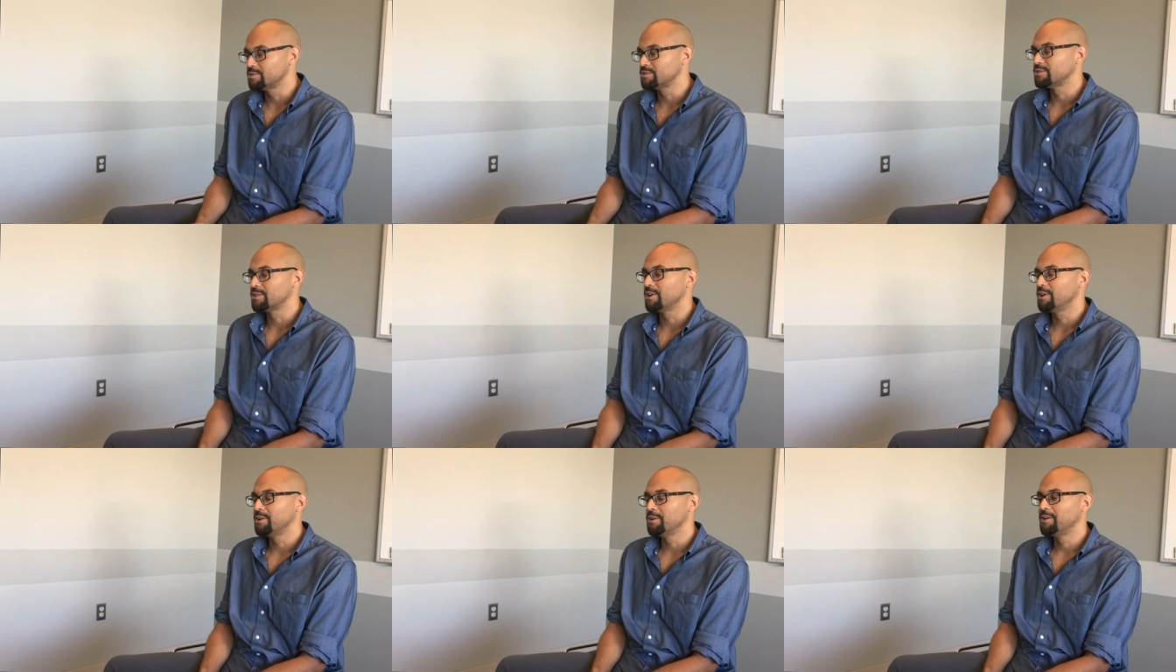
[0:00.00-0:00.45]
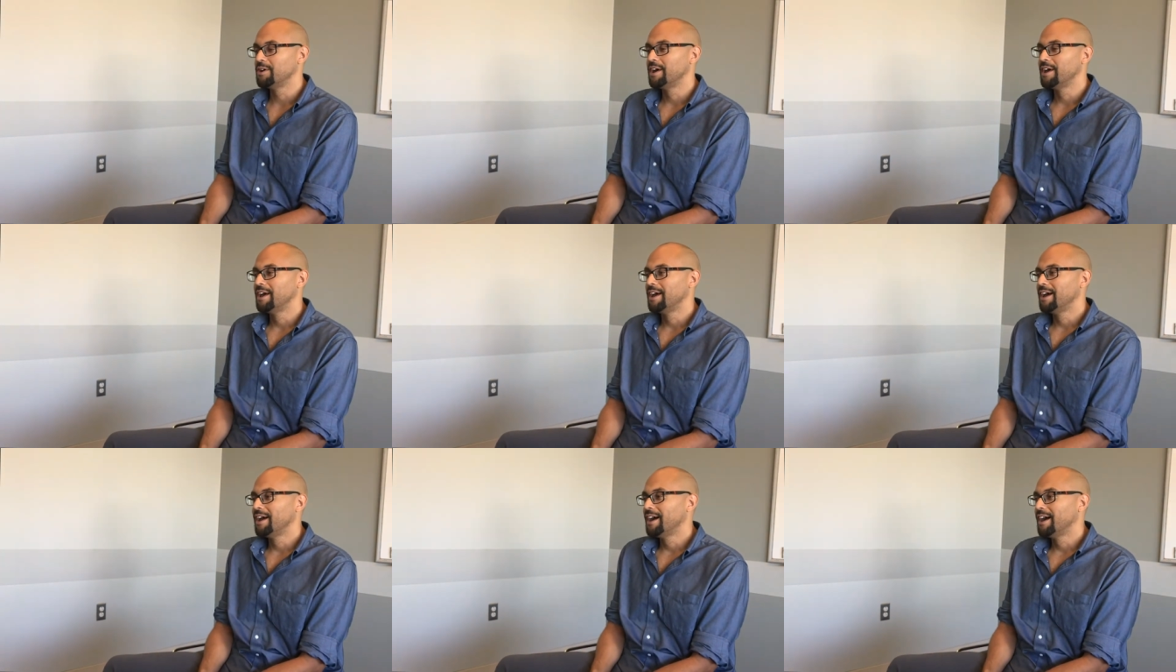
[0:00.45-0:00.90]
So
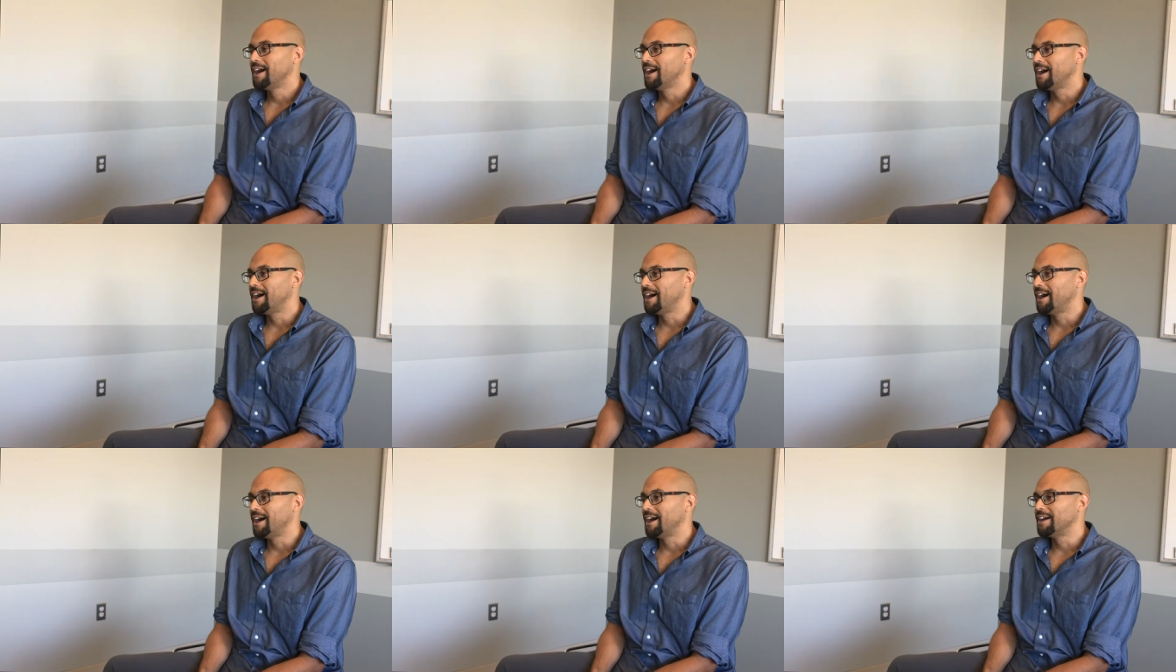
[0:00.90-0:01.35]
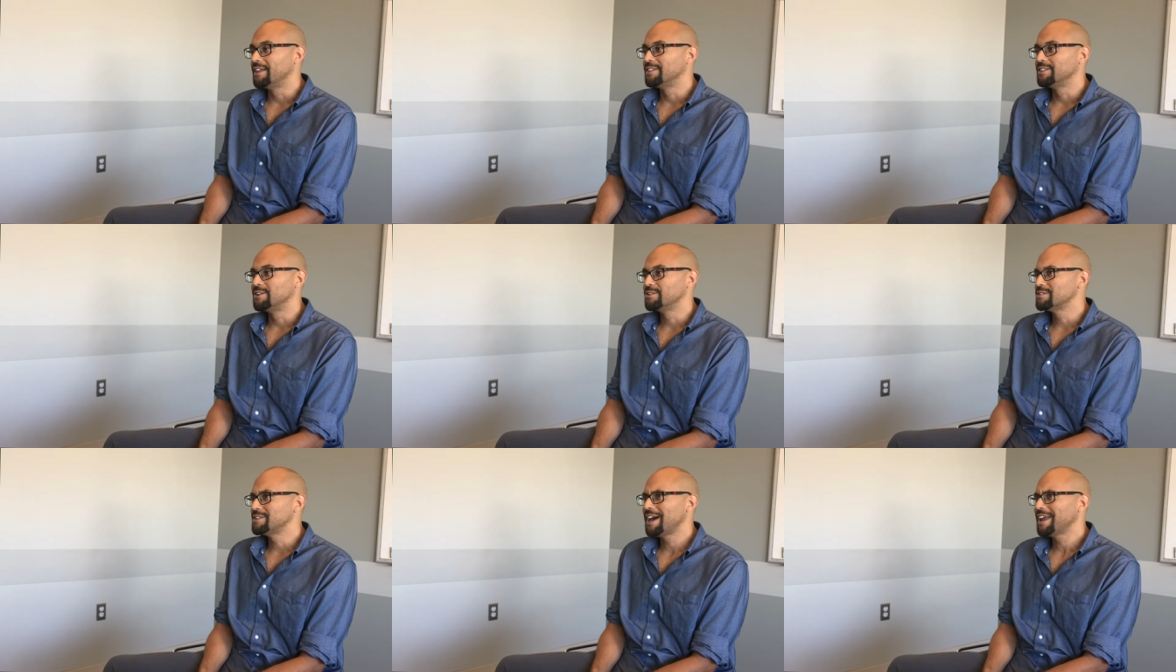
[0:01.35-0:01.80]
uh,
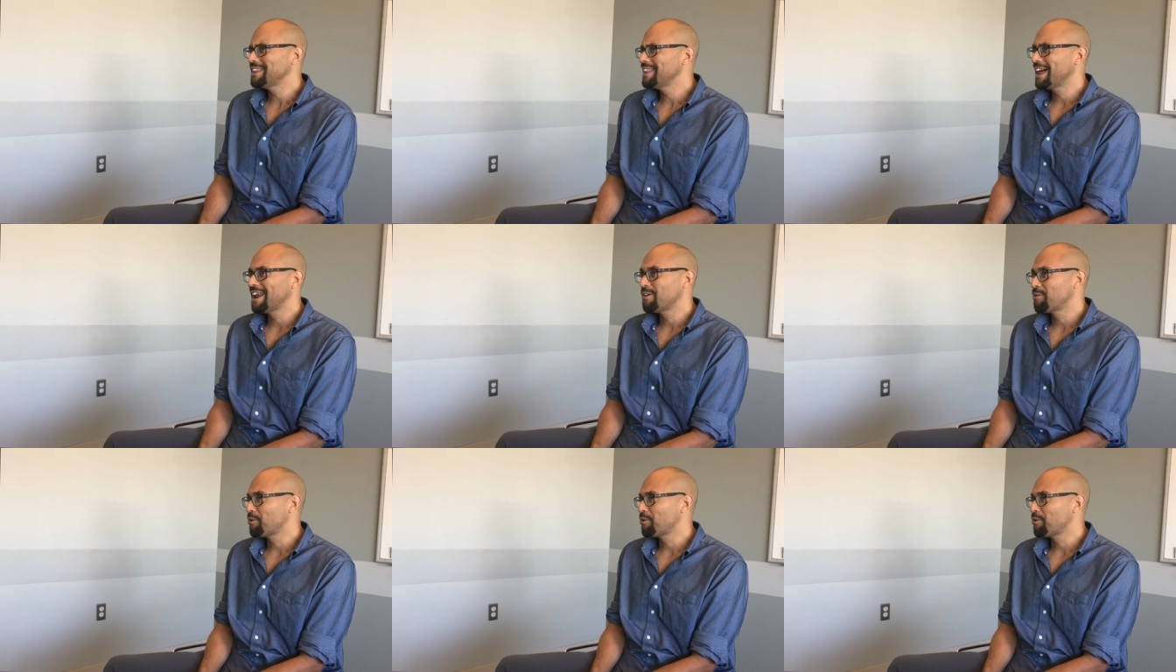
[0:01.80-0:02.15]
there's not a lot